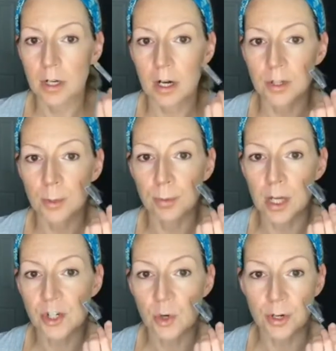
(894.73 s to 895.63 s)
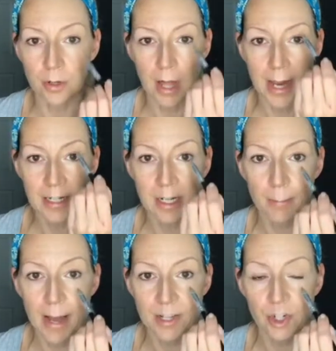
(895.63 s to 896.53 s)
your blush or your line to come
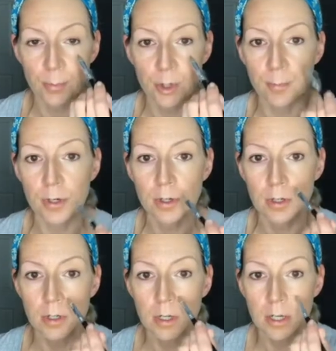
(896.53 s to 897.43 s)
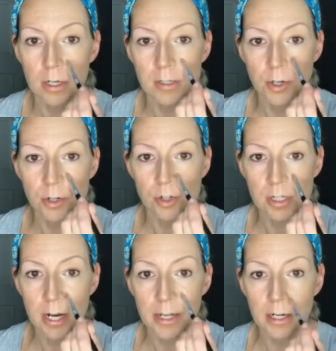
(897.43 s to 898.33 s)
past your pupil, because then you're just
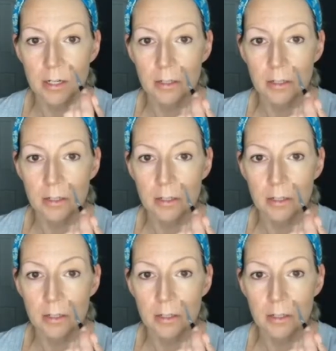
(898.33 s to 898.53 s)
kind of